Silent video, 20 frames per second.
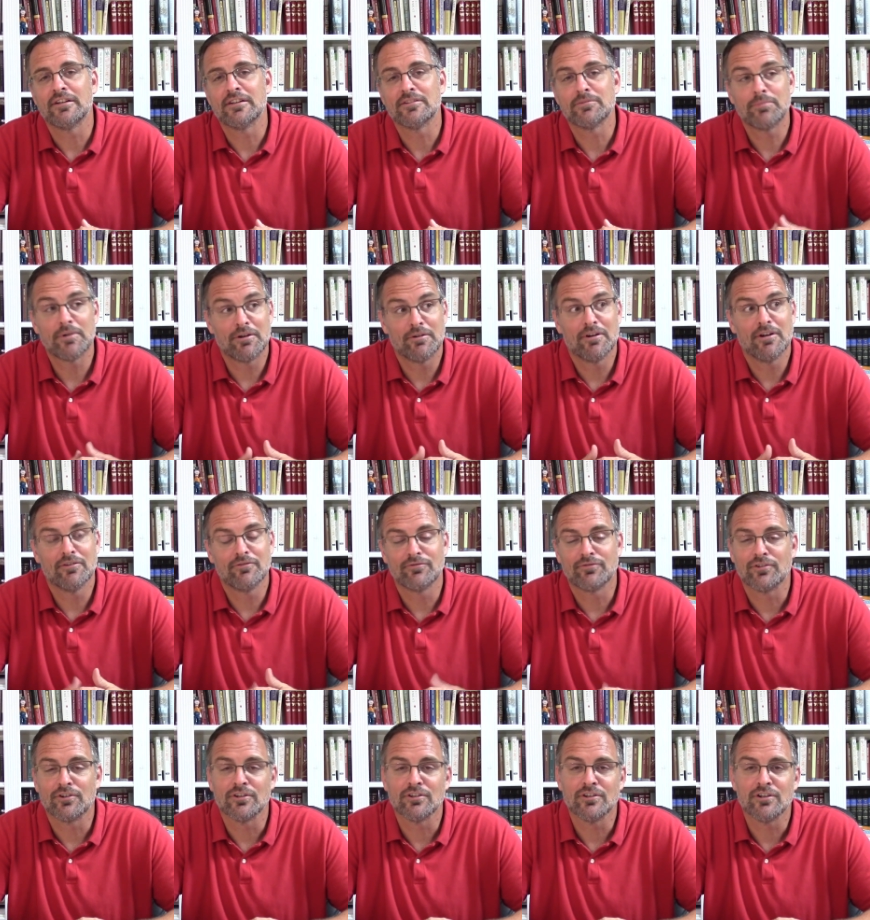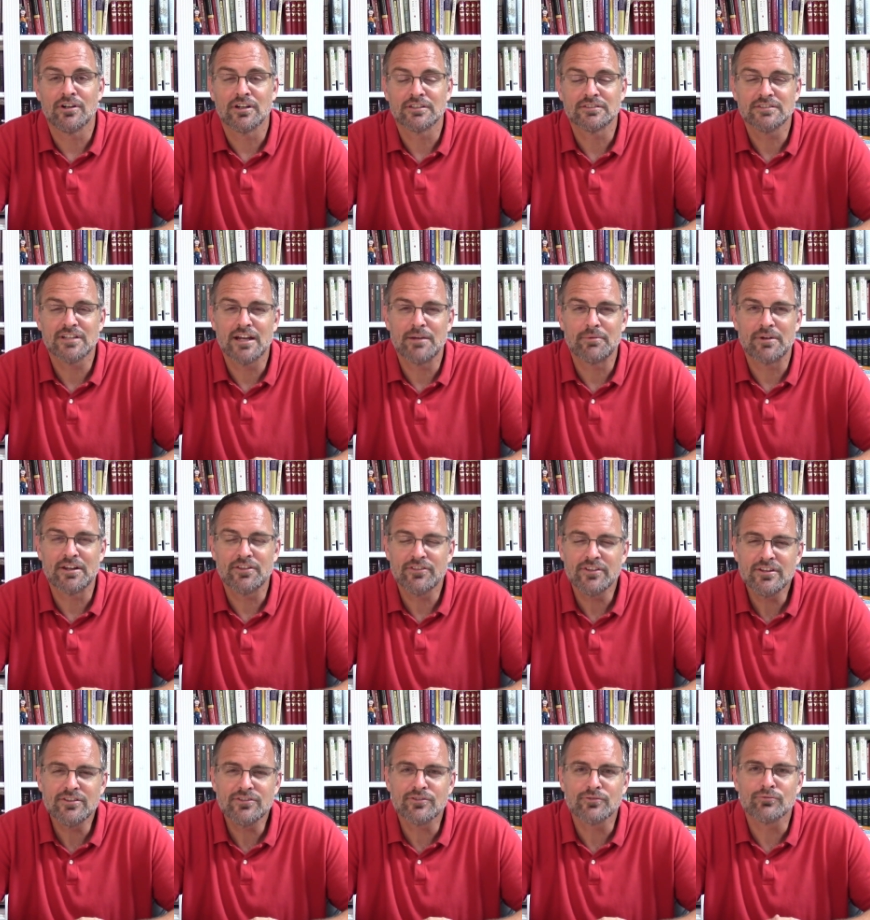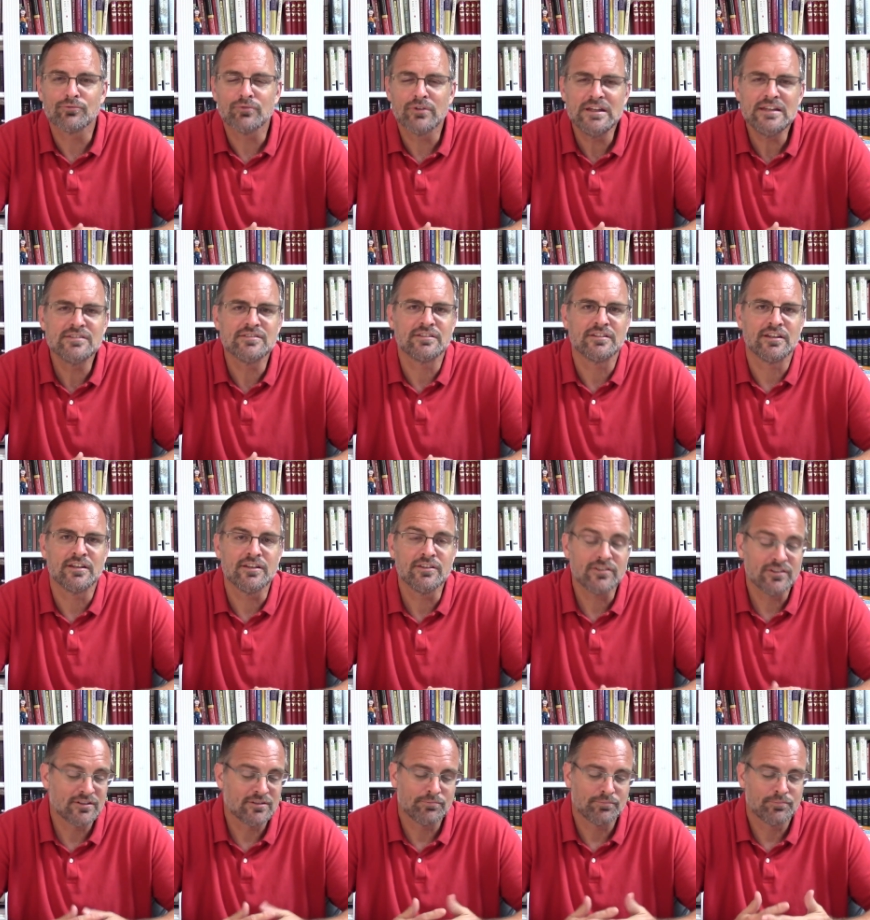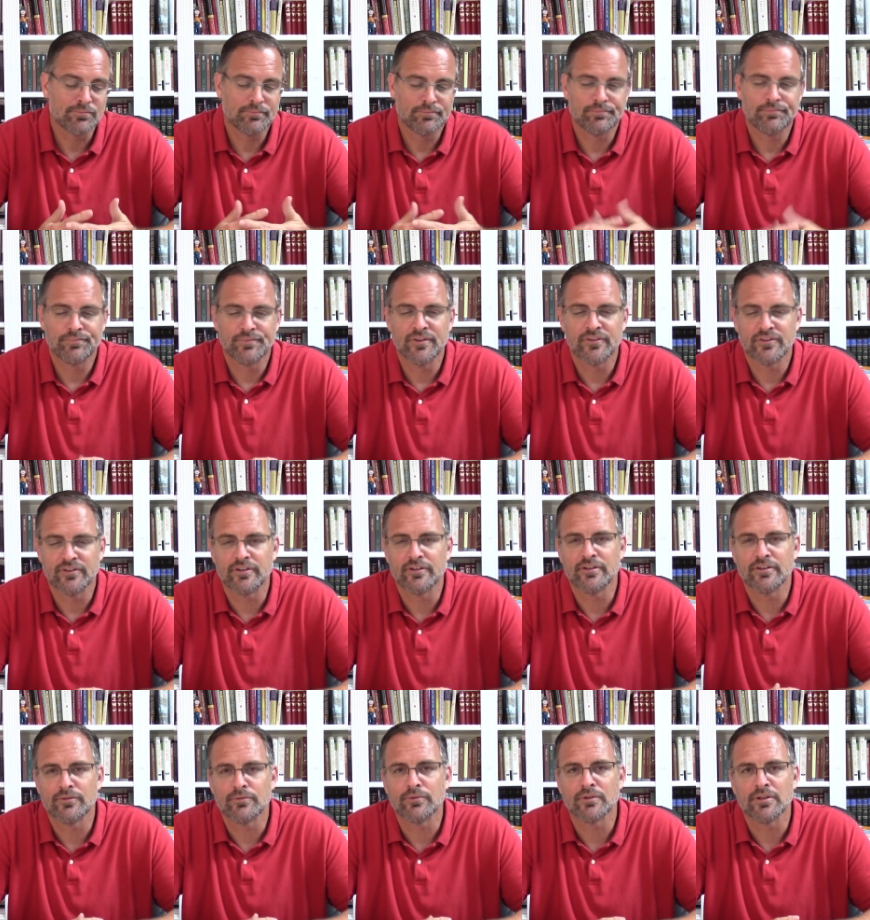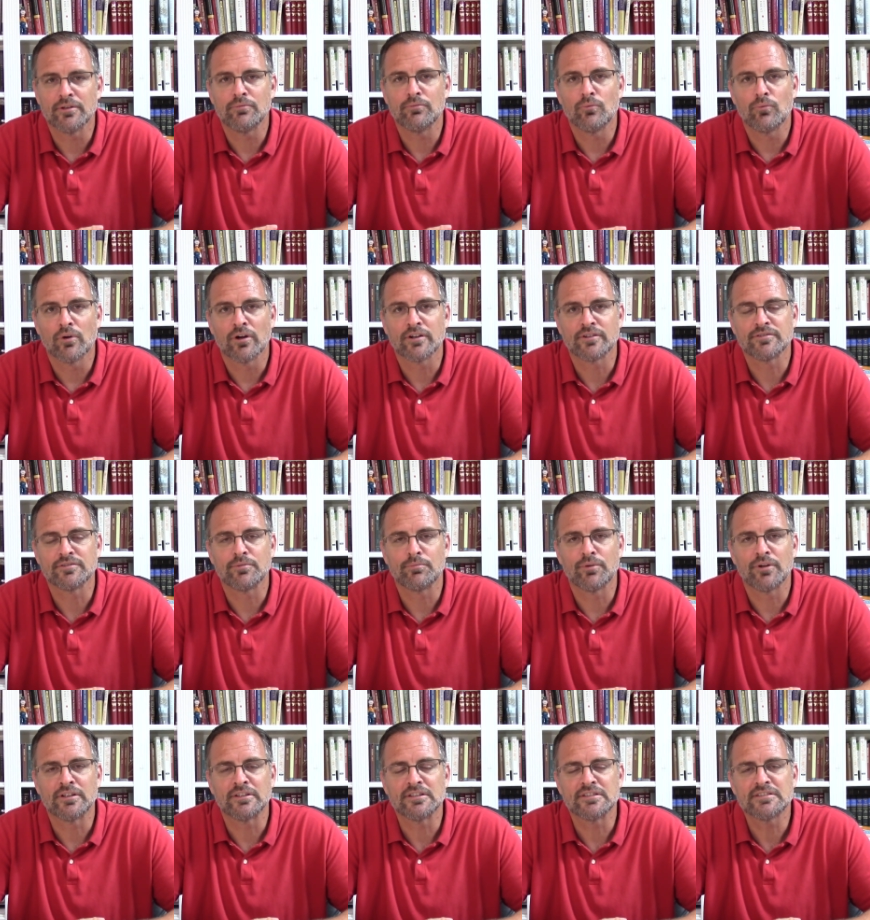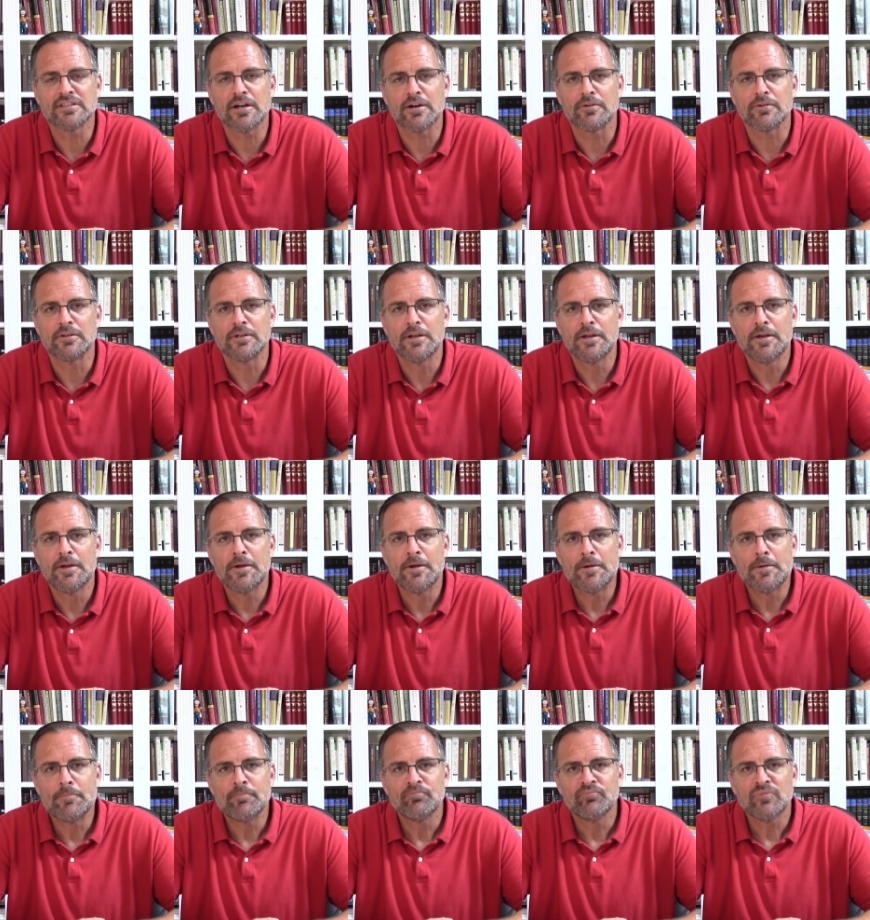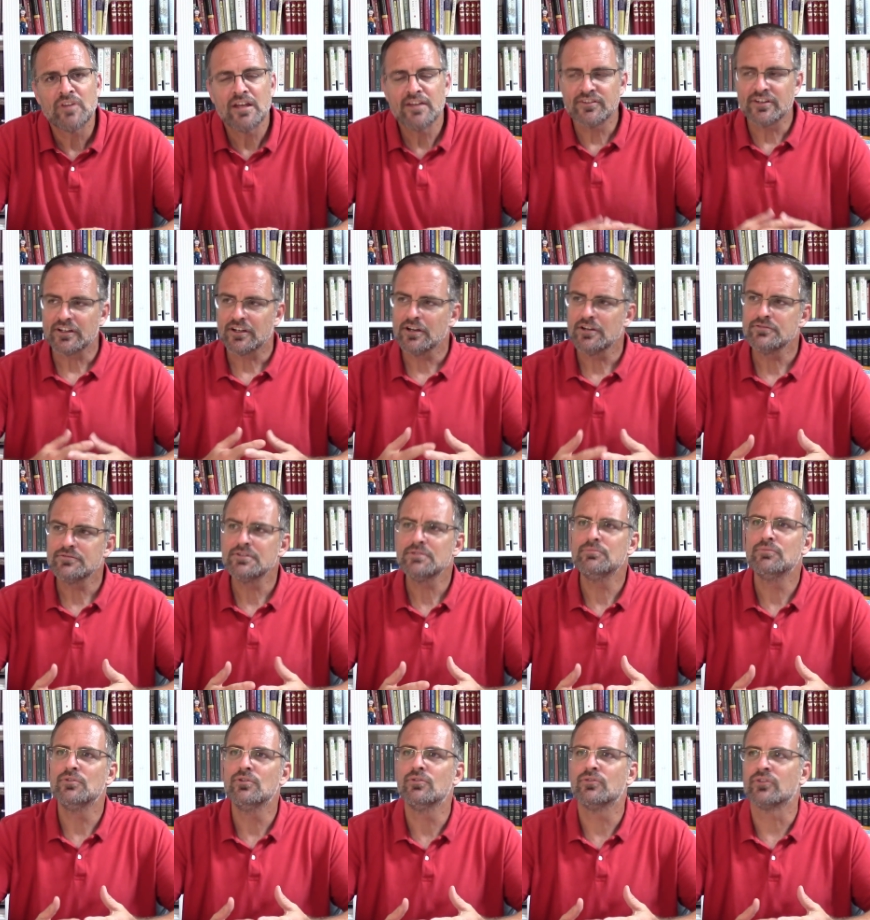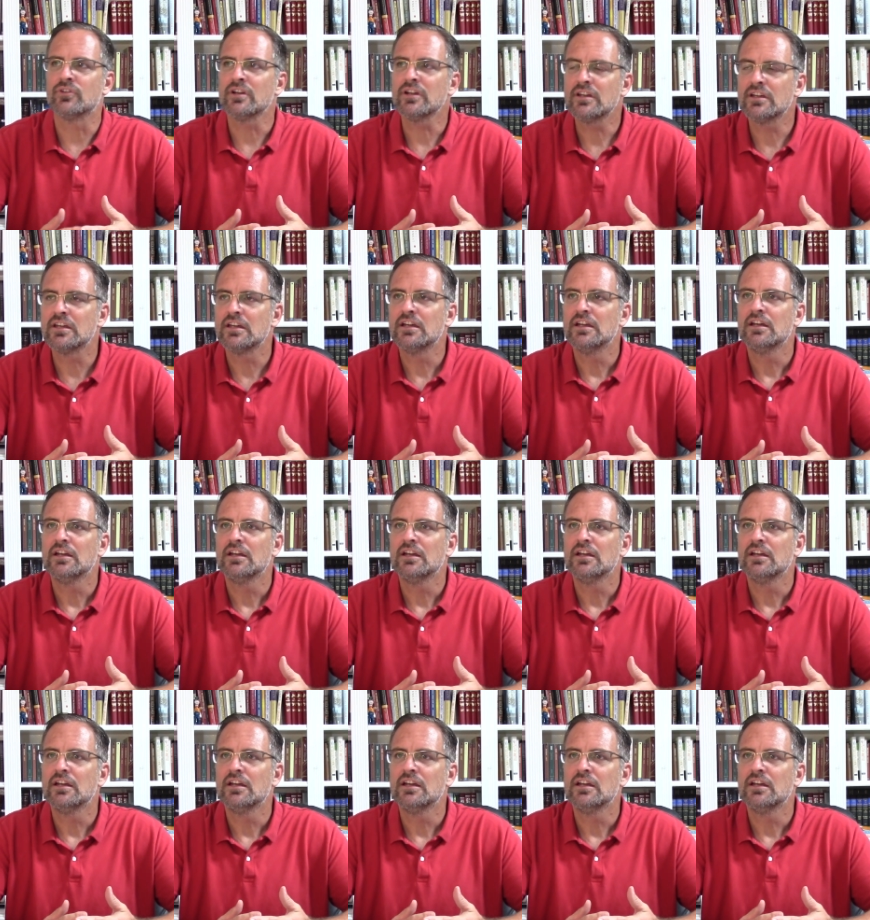It's been around for a long time, and I think the reason is, and the series really works to bring this out, is that country music